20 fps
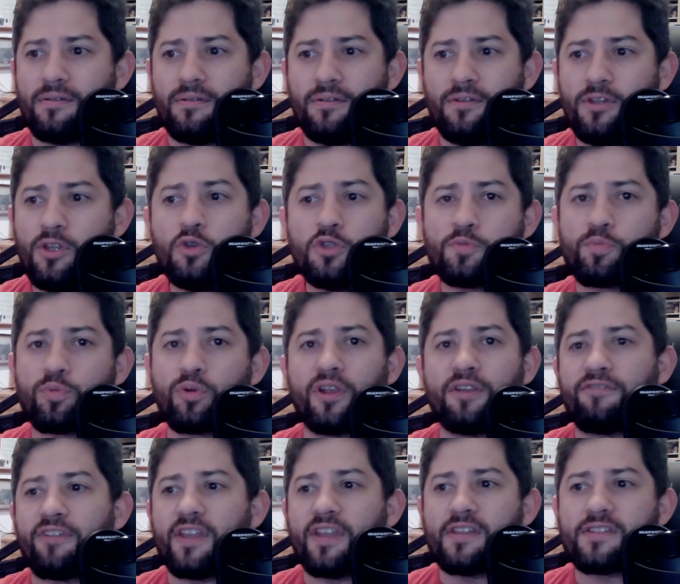news
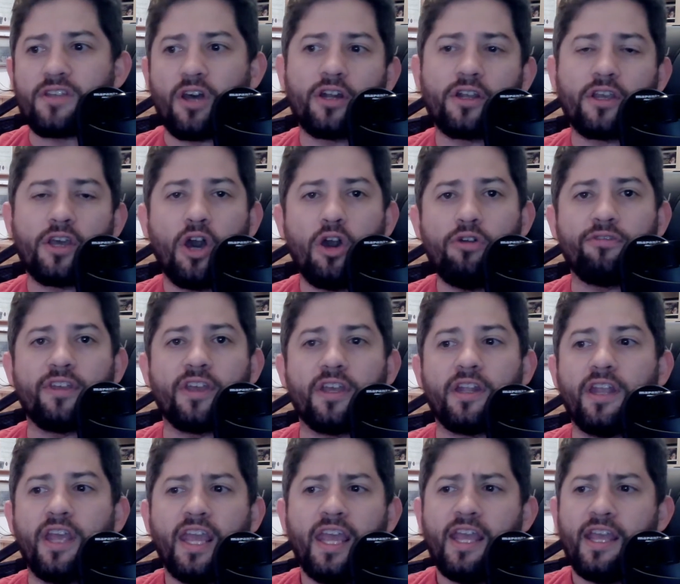briefings on COVID,